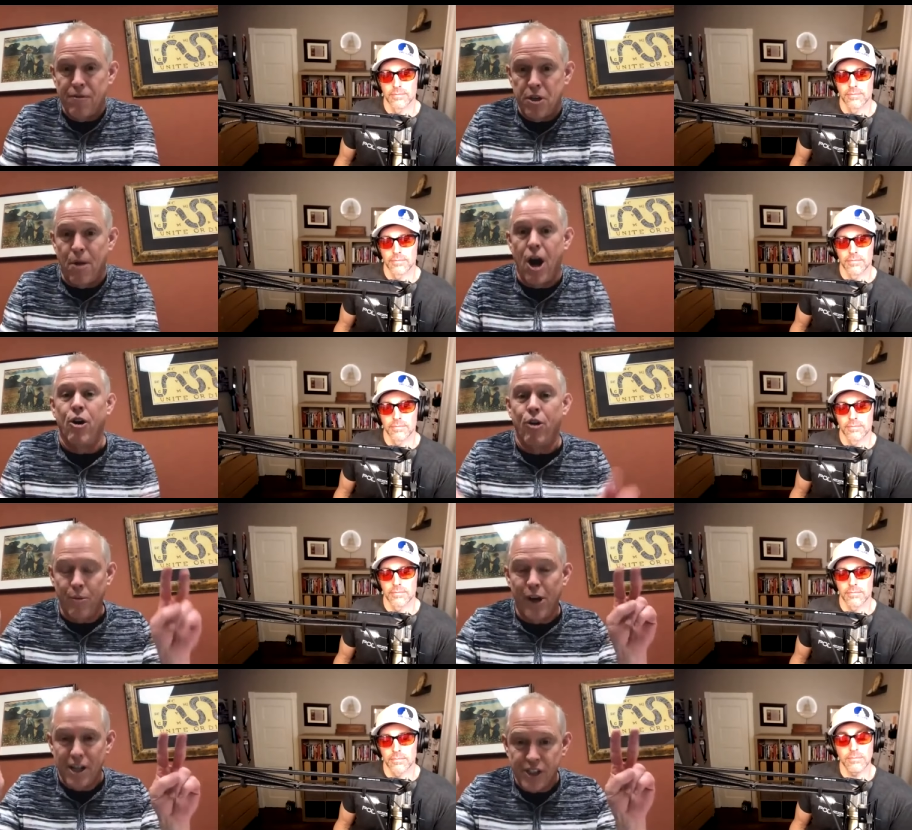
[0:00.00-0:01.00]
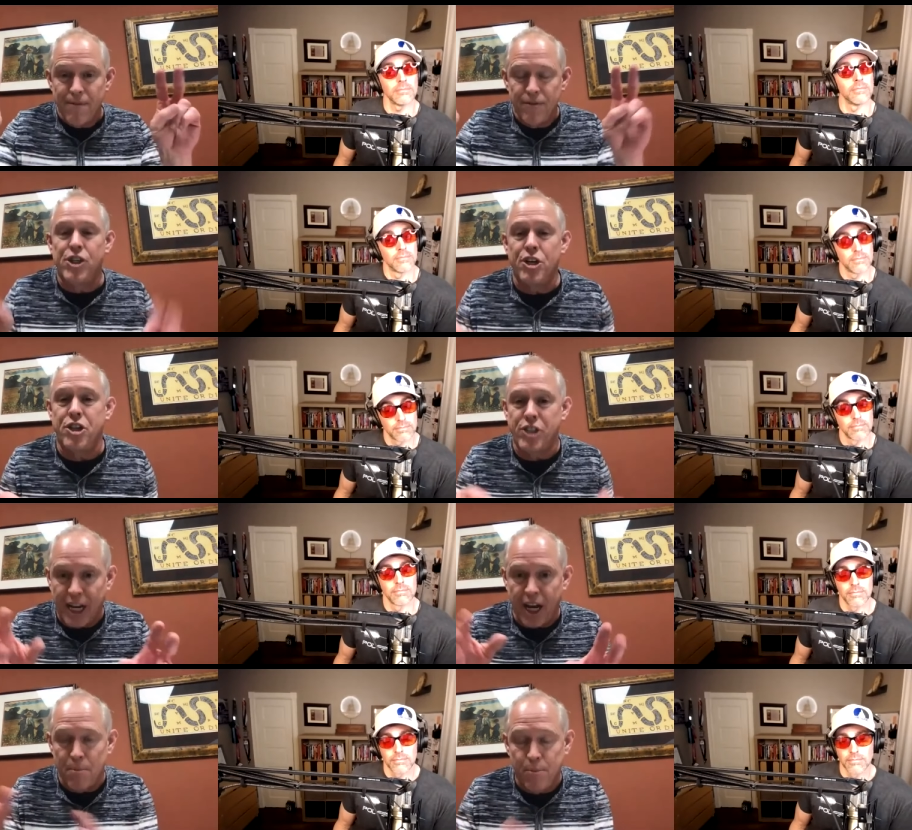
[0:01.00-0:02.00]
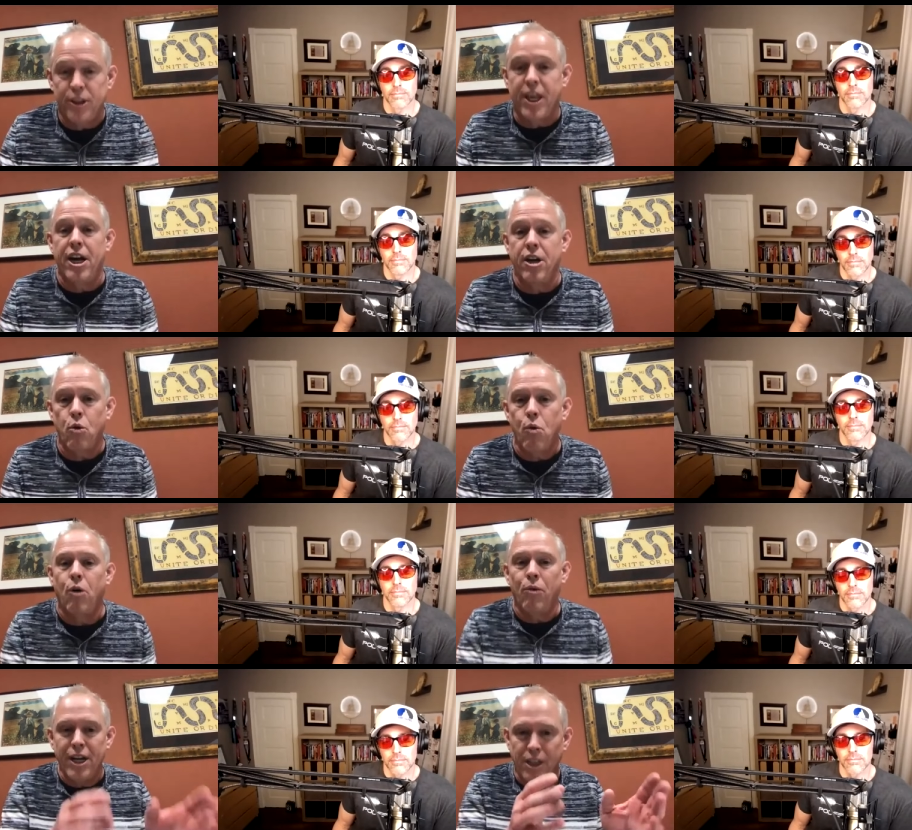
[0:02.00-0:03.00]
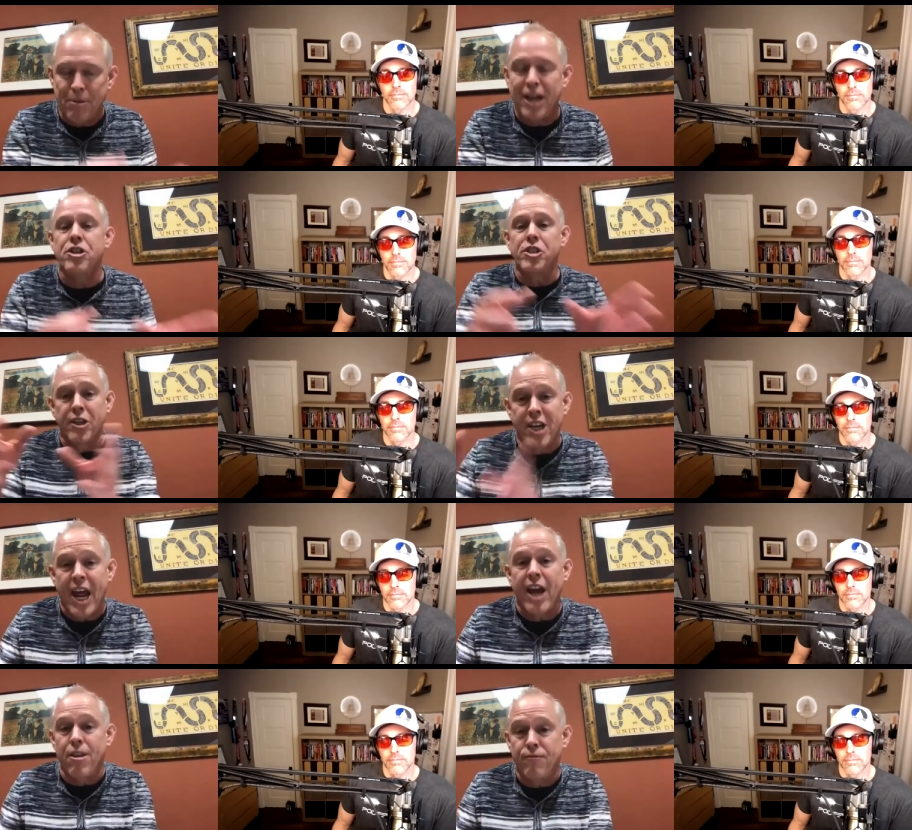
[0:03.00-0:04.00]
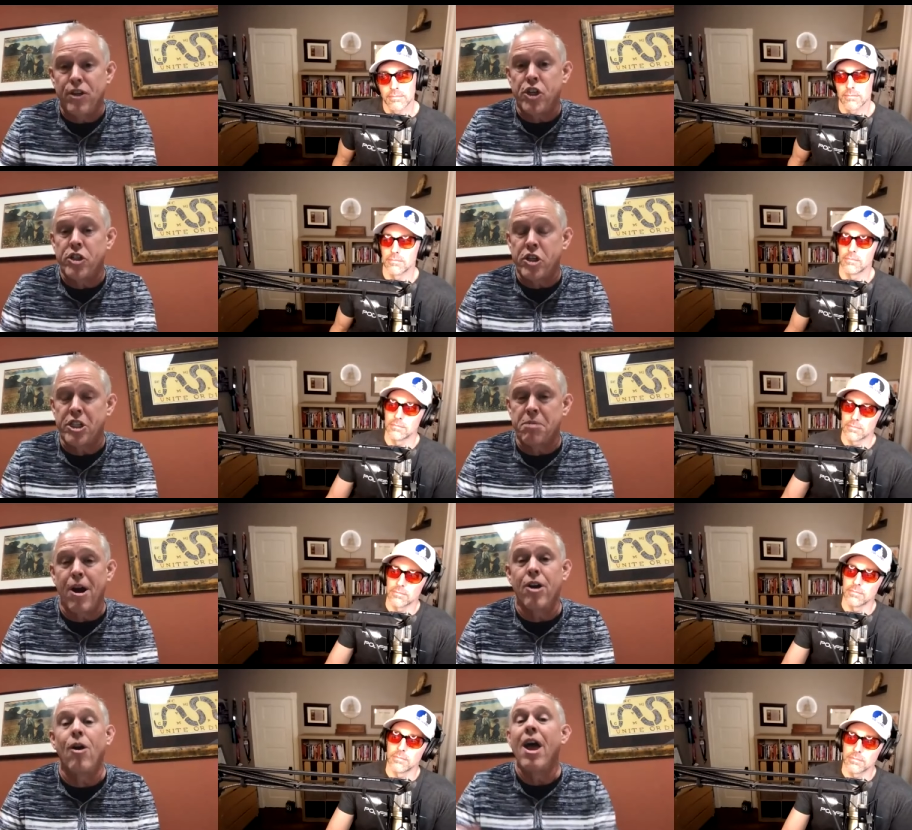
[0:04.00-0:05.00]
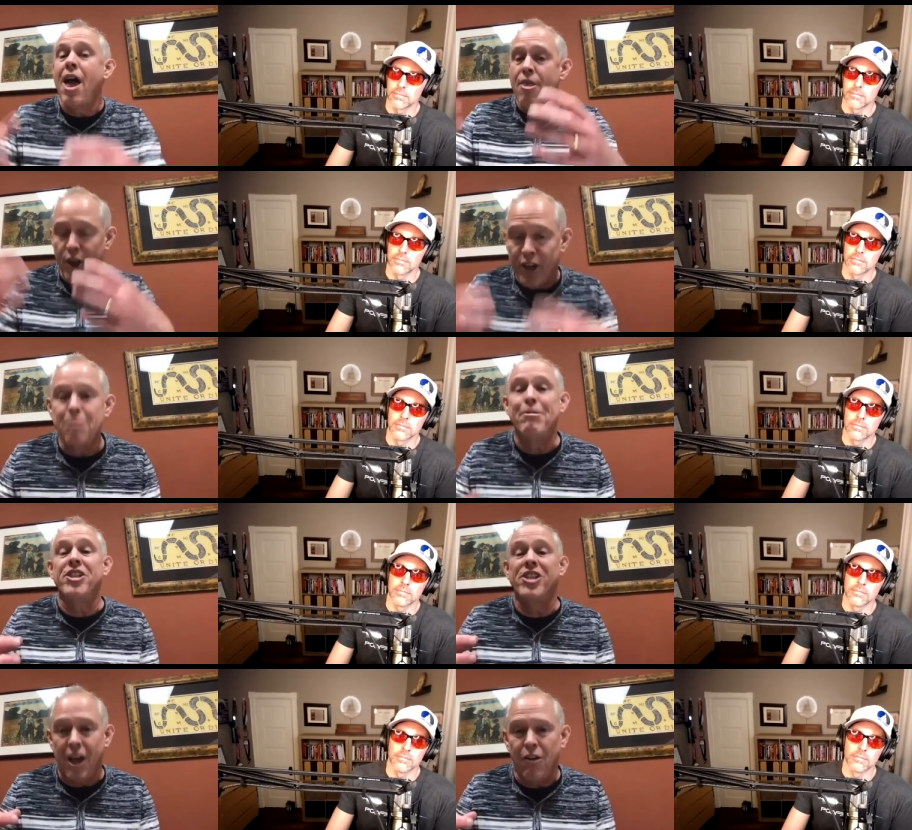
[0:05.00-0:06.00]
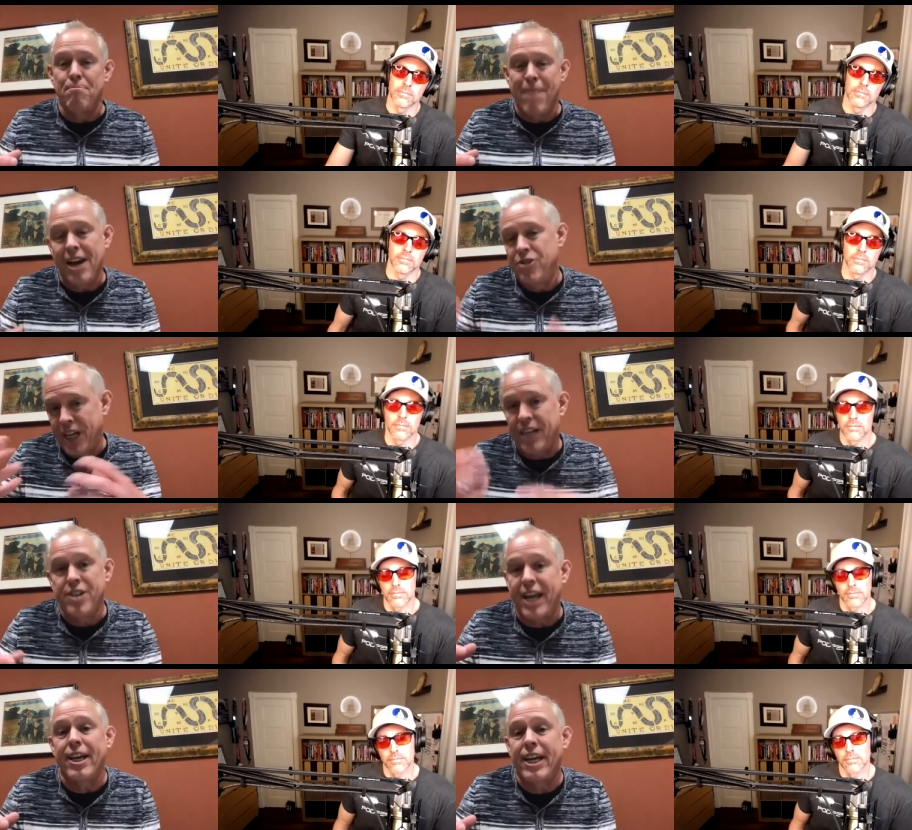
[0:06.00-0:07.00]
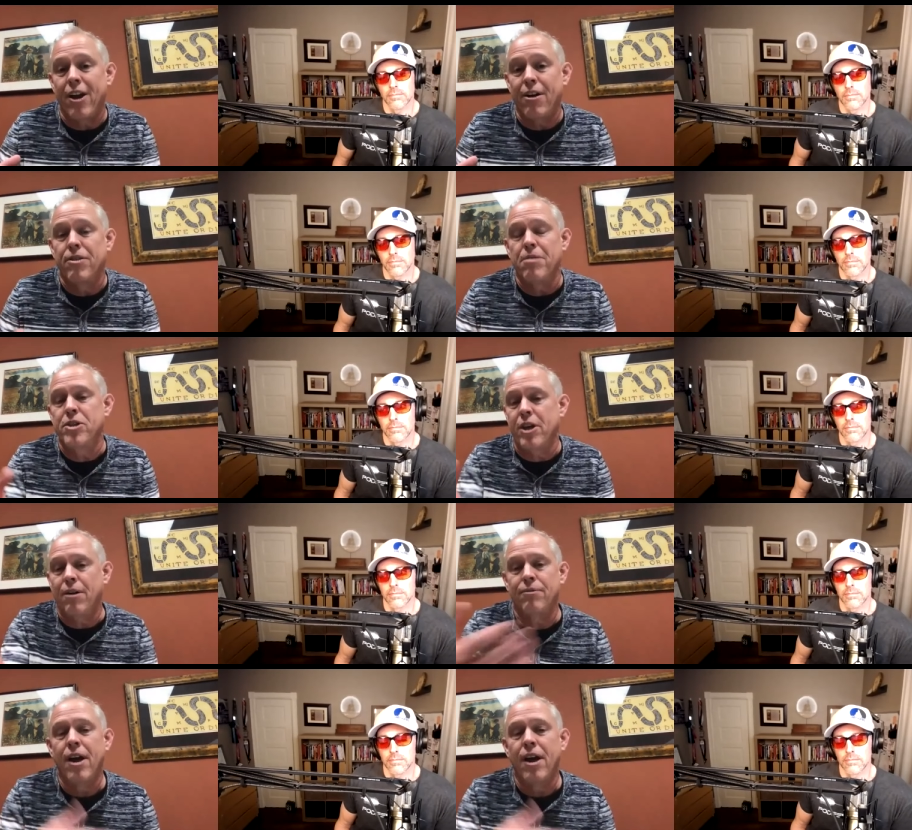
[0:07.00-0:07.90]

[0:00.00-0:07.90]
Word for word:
Speaker 1: tomorrow. And when I say hmm. physicians, I kind of put that in a quote, right? The patients of today are the physicians tomorrow. They're going to be self-managing and taking care of themselves.